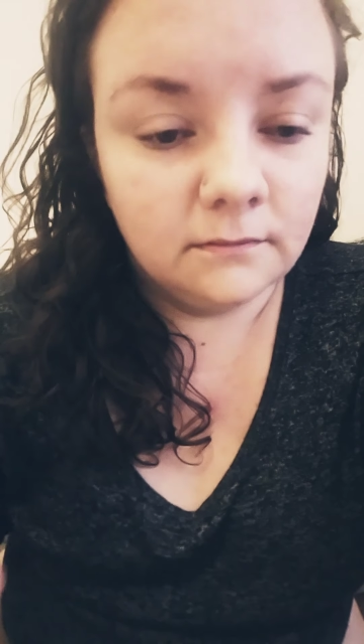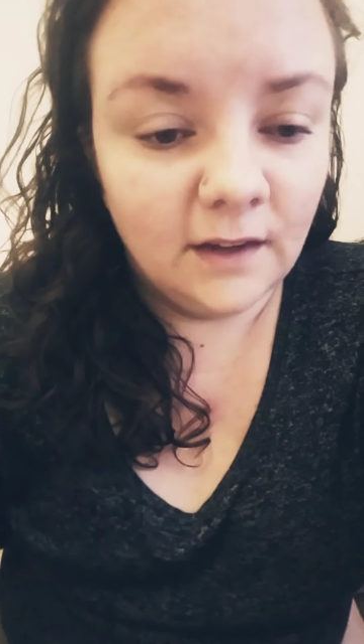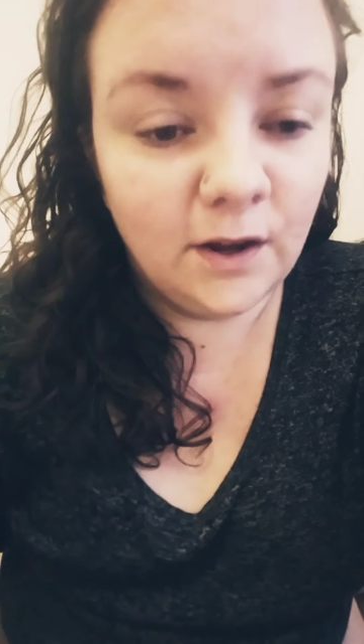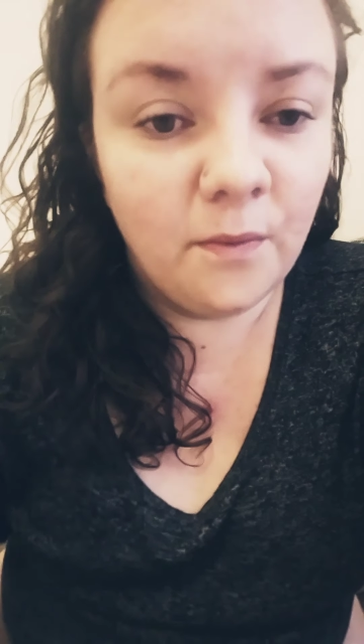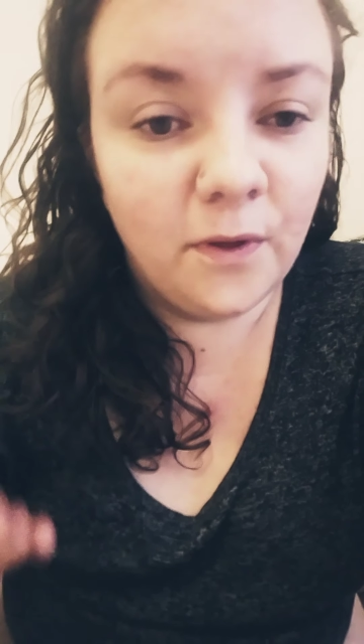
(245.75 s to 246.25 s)

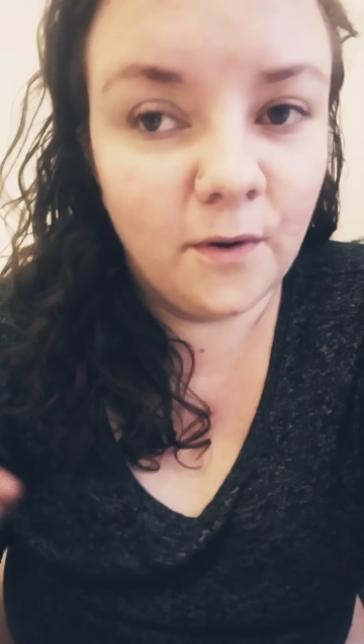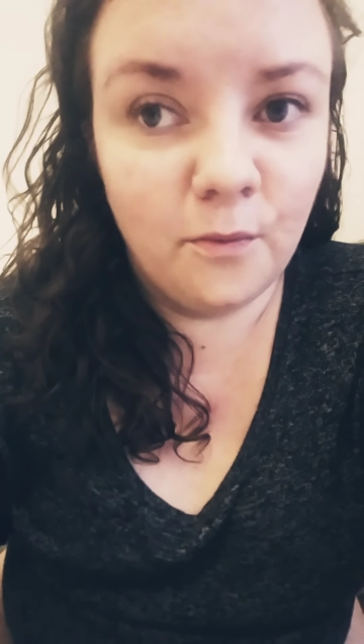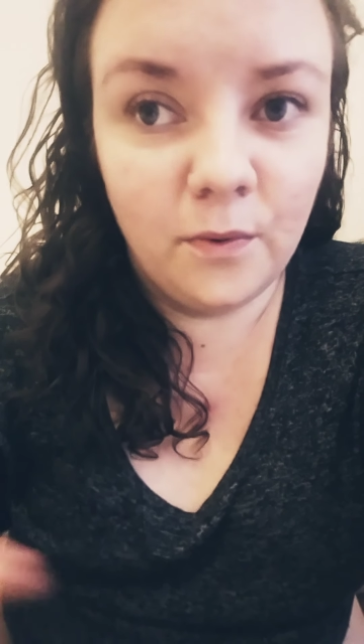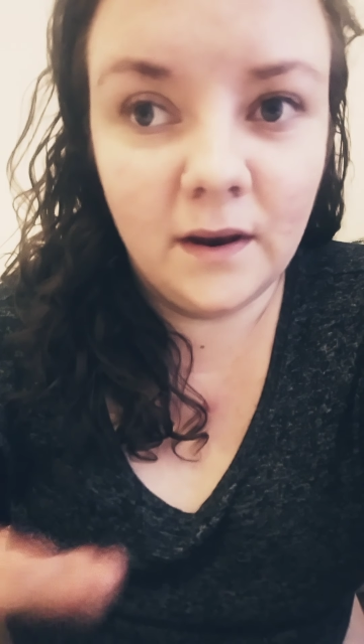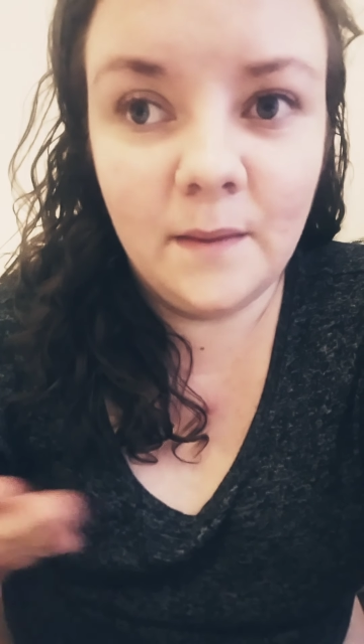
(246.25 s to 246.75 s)
they're
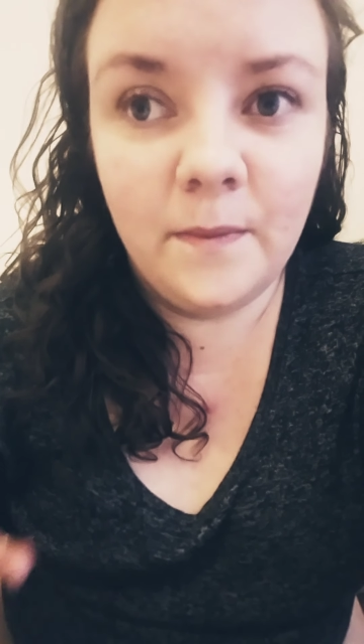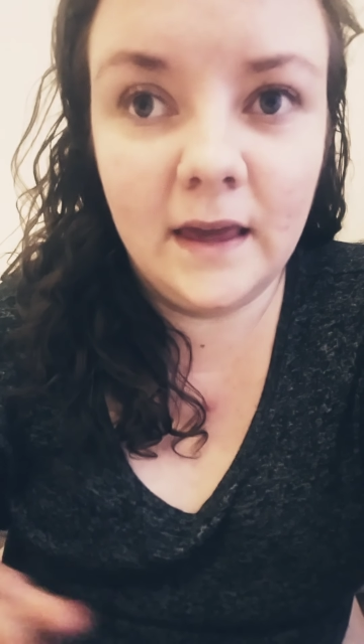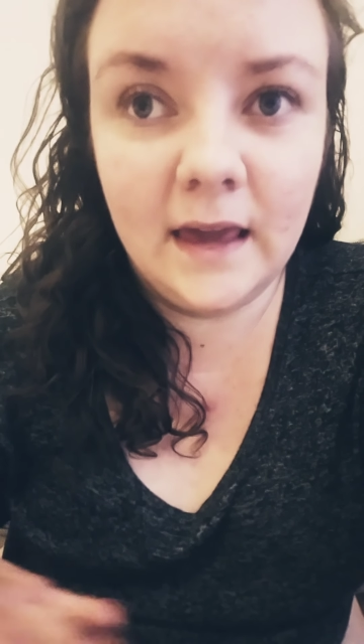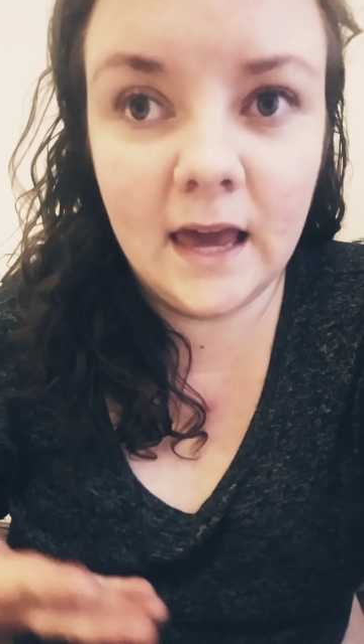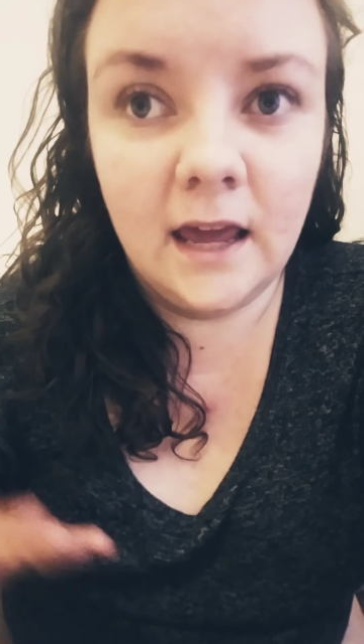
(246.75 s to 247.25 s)
really
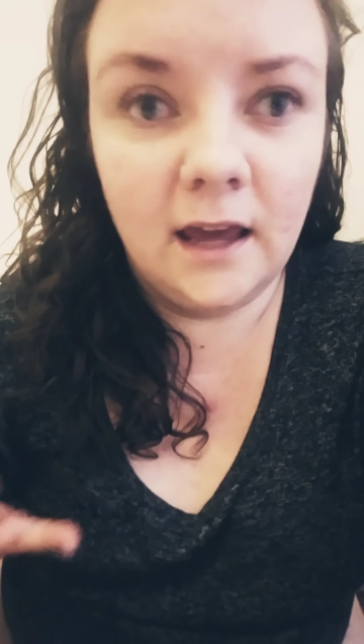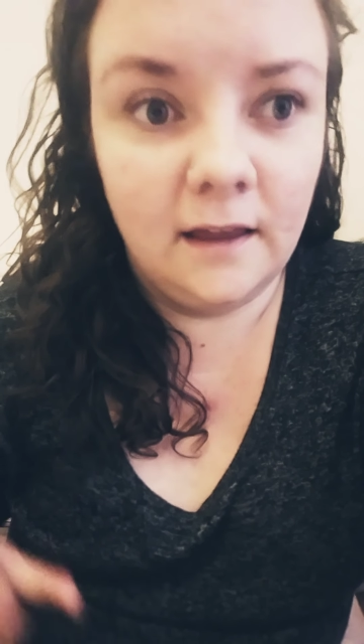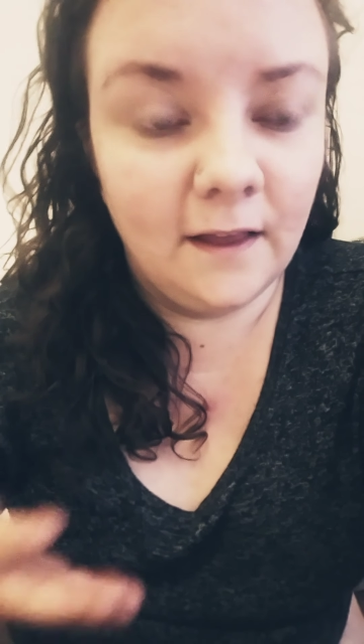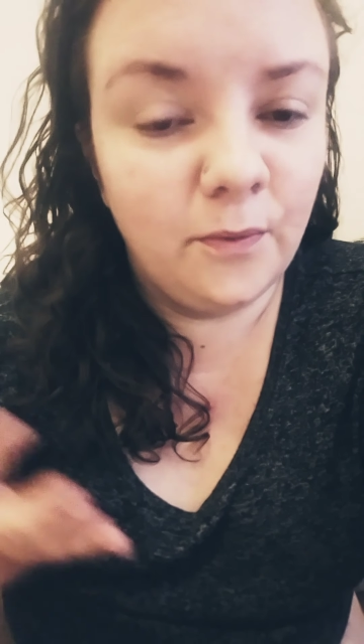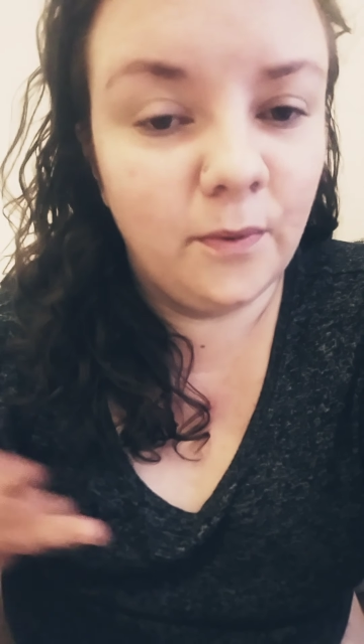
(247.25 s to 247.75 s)
beginning. That's